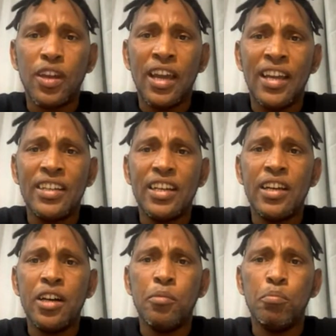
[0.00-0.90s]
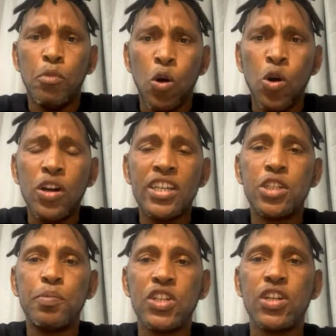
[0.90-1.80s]
and more
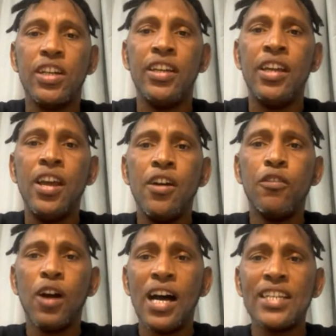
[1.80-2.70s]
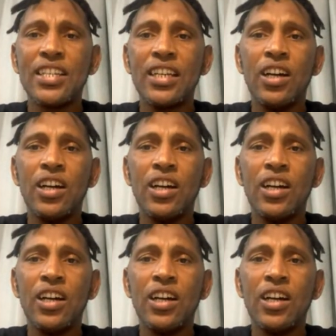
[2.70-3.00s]
especially for us,